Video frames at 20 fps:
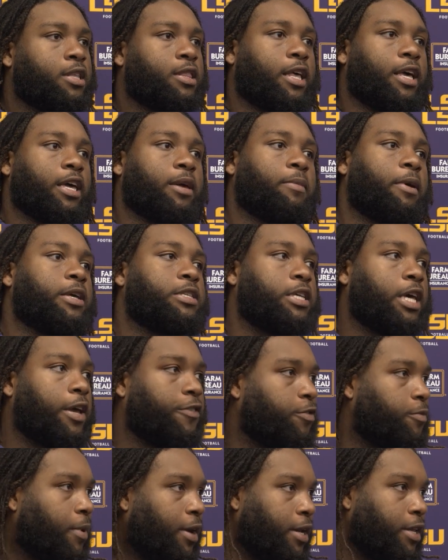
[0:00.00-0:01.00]
like it makes
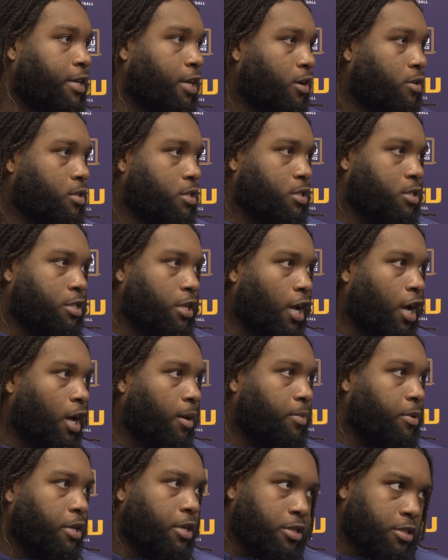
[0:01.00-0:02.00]
everybody else's
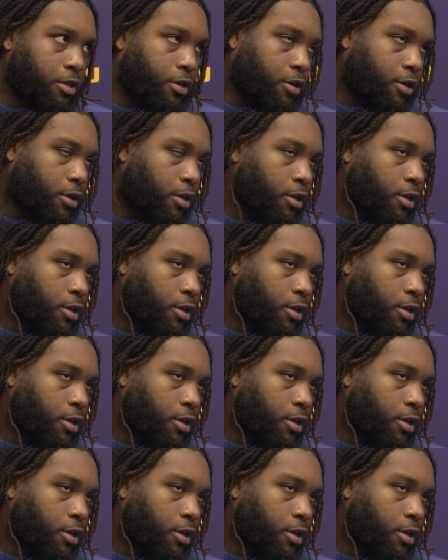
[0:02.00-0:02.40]
job easier.